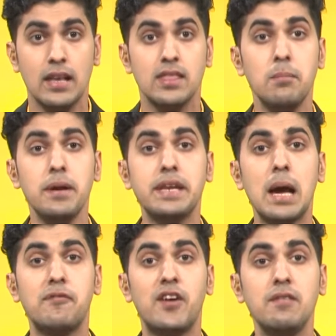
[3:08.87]
"The
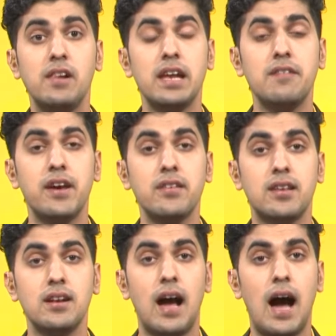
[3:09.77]
mid-cap fund will invest
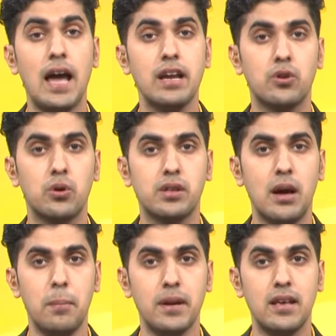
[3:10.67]
in high-growth
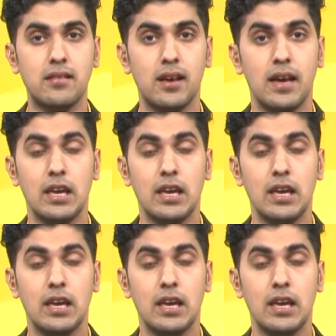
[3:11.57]
companies."